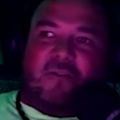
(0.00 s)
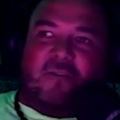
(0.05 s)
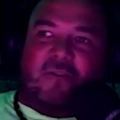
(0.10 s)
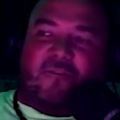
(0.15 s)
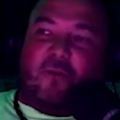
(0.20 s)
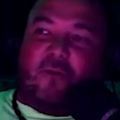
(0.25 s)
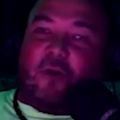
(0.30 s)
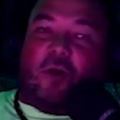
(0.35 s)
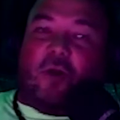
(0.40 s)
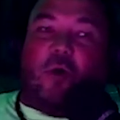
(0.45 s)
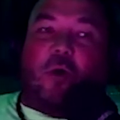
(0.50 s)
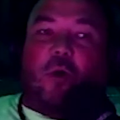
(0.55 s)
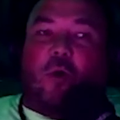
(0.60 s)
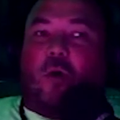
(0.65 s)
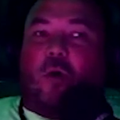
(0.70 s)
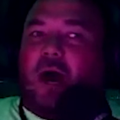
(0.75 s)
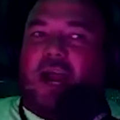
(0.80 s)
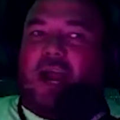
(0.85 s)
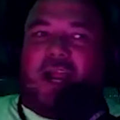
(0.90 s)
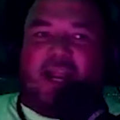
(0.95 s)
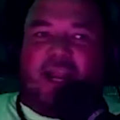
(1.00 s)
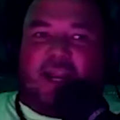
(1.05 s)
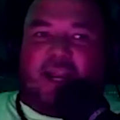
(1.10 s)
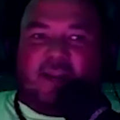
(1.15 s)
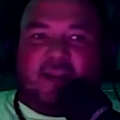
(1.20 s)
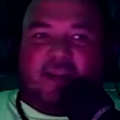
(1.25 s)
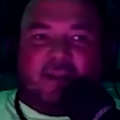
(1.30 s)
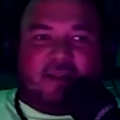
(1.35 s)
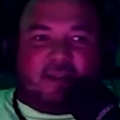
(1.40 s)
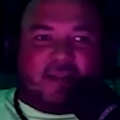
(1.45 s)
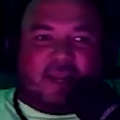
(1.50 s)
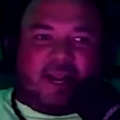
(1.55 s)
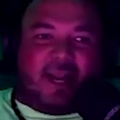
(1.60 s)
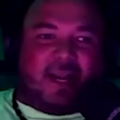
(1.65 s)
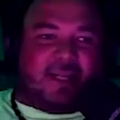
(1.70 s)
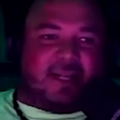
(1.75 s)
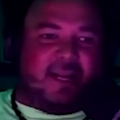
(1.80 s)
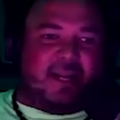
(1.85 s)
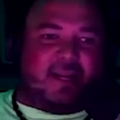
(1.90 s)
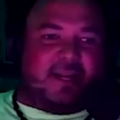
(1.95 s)
for a whole island
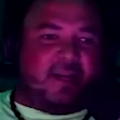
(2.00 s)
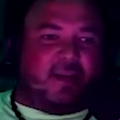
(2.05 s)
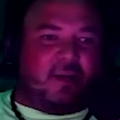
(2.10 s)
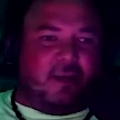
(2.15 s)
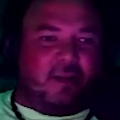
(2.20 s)
that